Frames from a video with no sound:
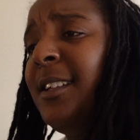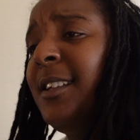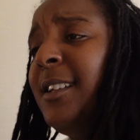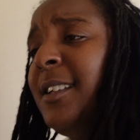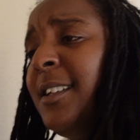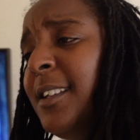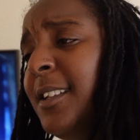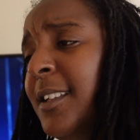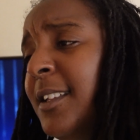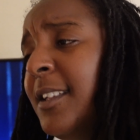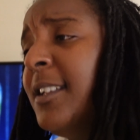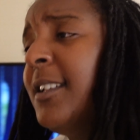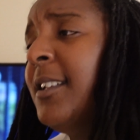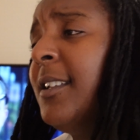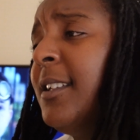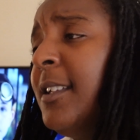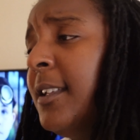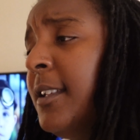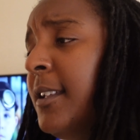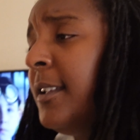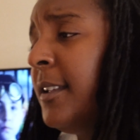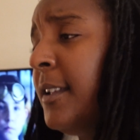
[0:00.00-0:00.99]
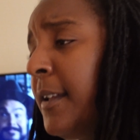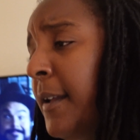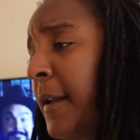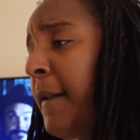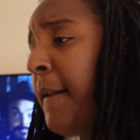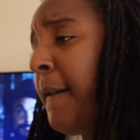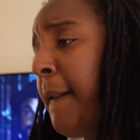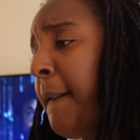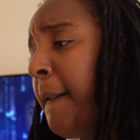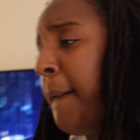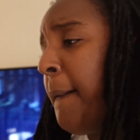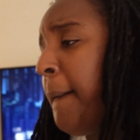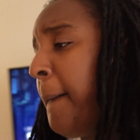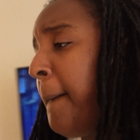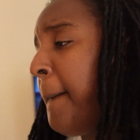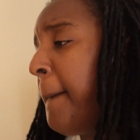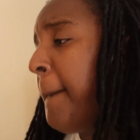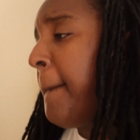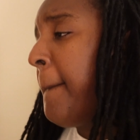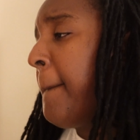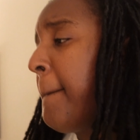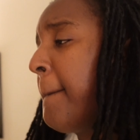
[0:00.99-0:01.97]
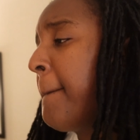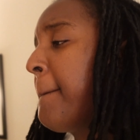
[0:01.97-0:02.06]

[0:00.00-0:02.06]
Why you tell them to call nine one one?